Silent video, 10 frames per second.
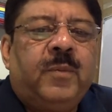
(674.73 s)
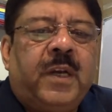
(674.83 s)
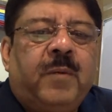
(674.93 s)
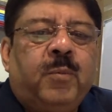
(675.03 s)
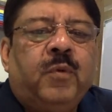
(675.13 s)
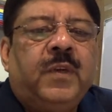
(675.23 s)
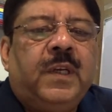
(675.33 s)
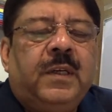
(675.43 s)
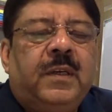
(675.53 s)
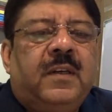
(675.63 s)
that movie,
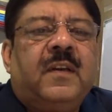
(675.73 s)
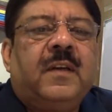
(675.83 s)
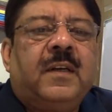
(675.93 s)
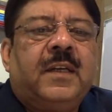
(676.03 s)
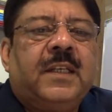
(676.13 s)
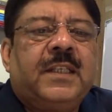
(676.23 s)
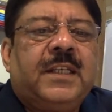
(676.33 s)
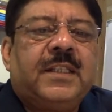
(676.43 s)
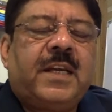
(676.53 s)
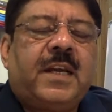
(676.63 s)

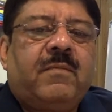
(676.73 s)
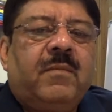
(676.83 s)
says that